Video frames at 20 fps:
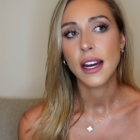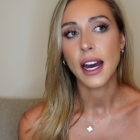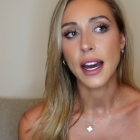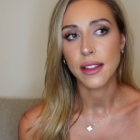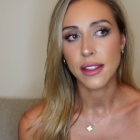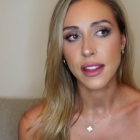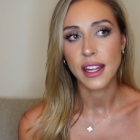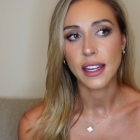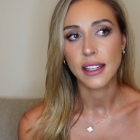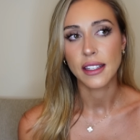I
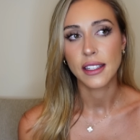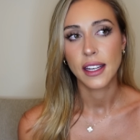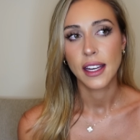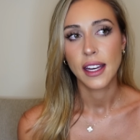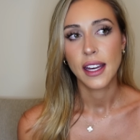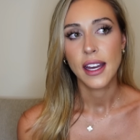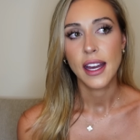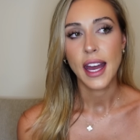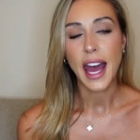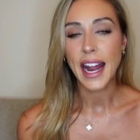think.
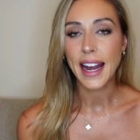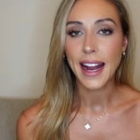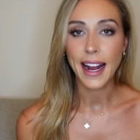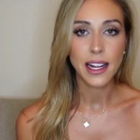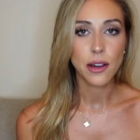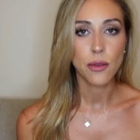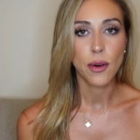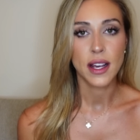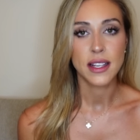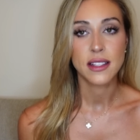And
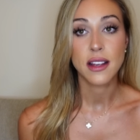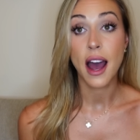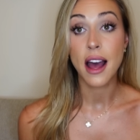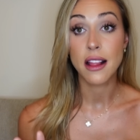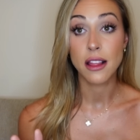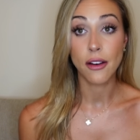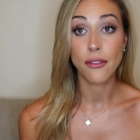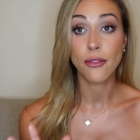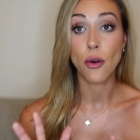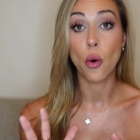anyways, I
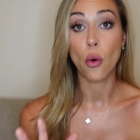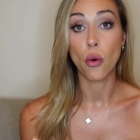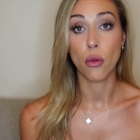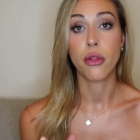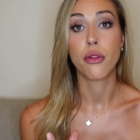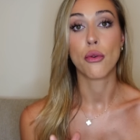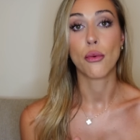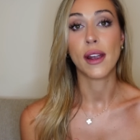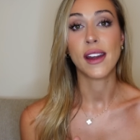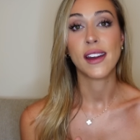love all
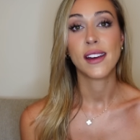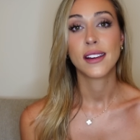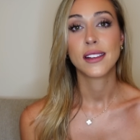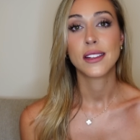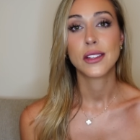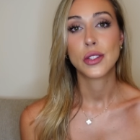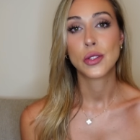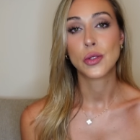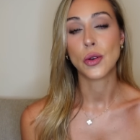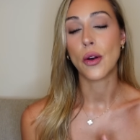three.
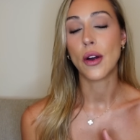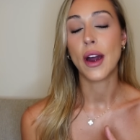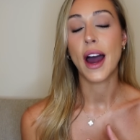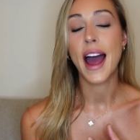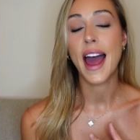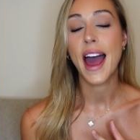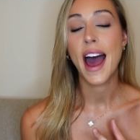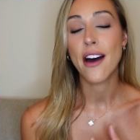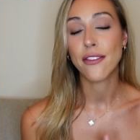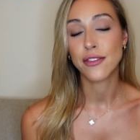So
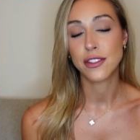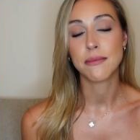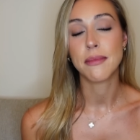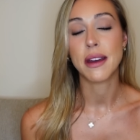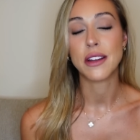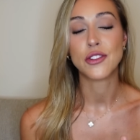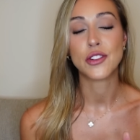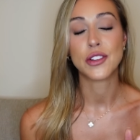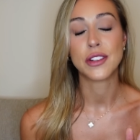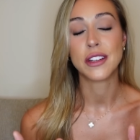I have to
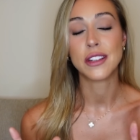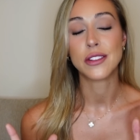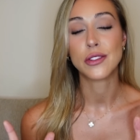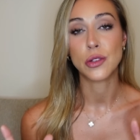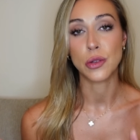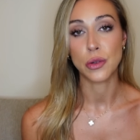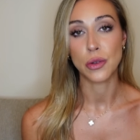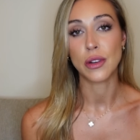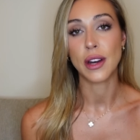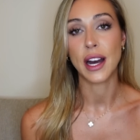mention it
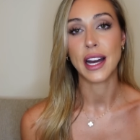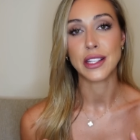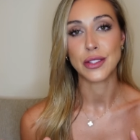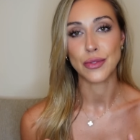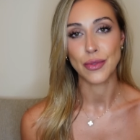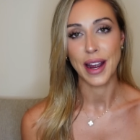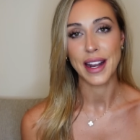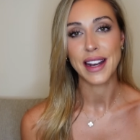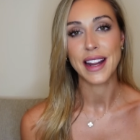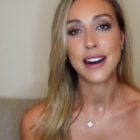to you guys
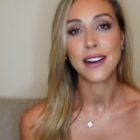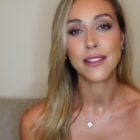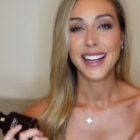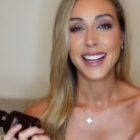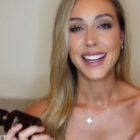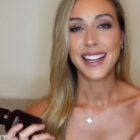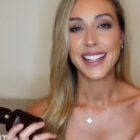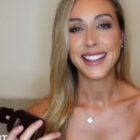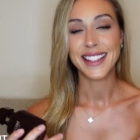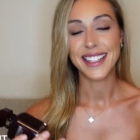right now.
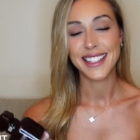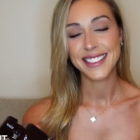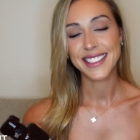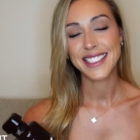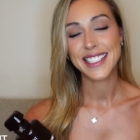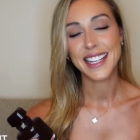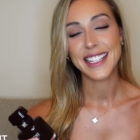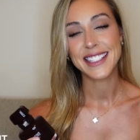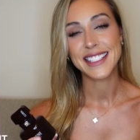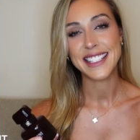
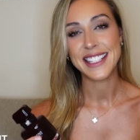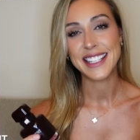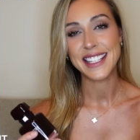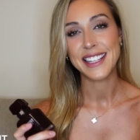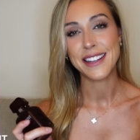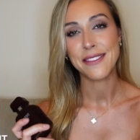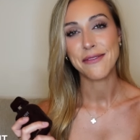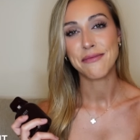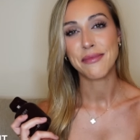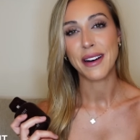
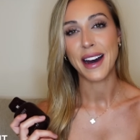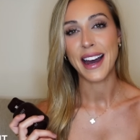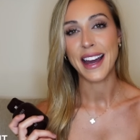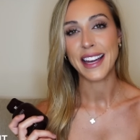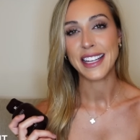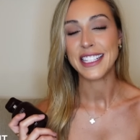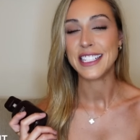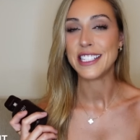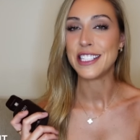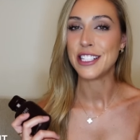L'Interdit
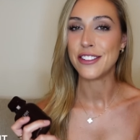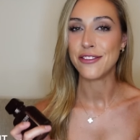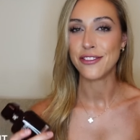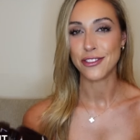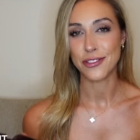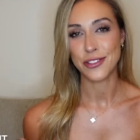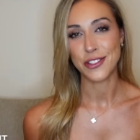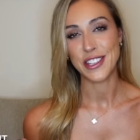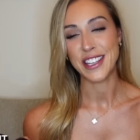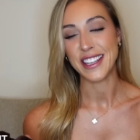by
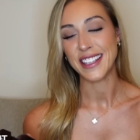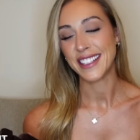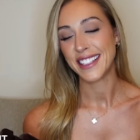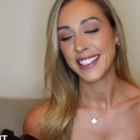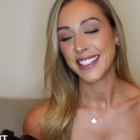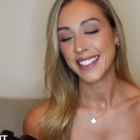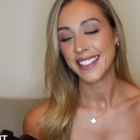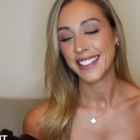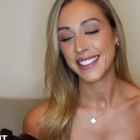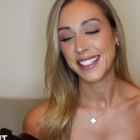Givenchy.
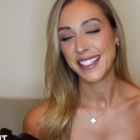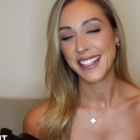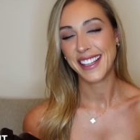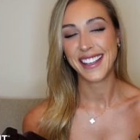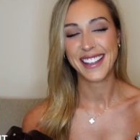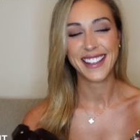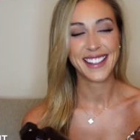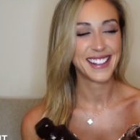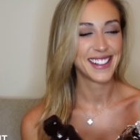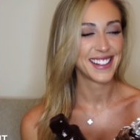
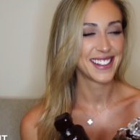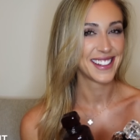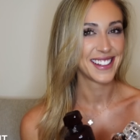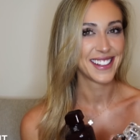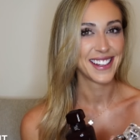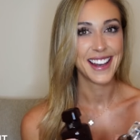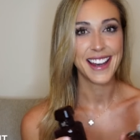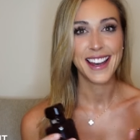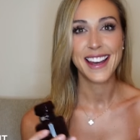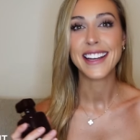
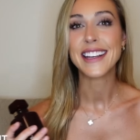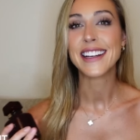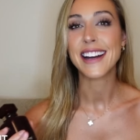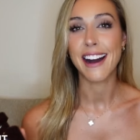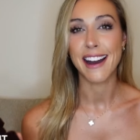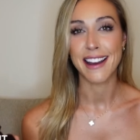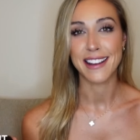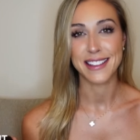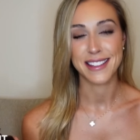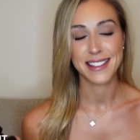
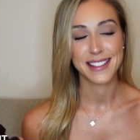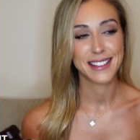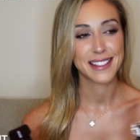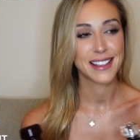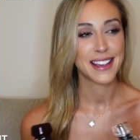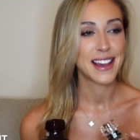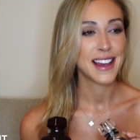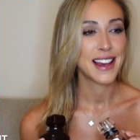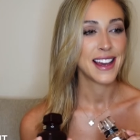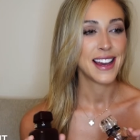Guys,
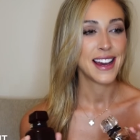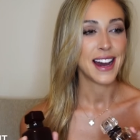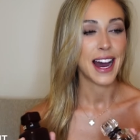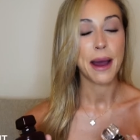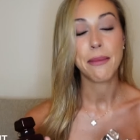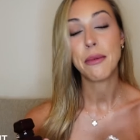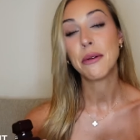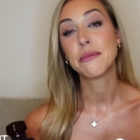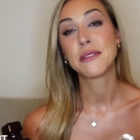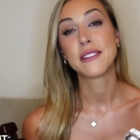
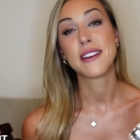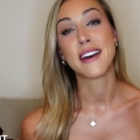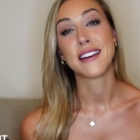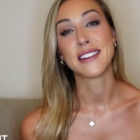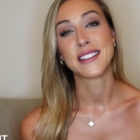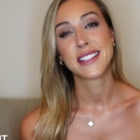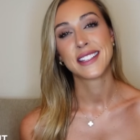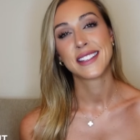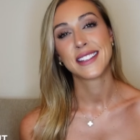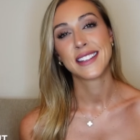I'm
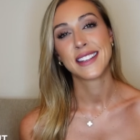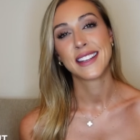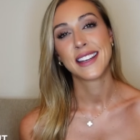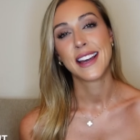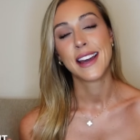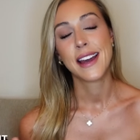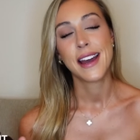obsessed.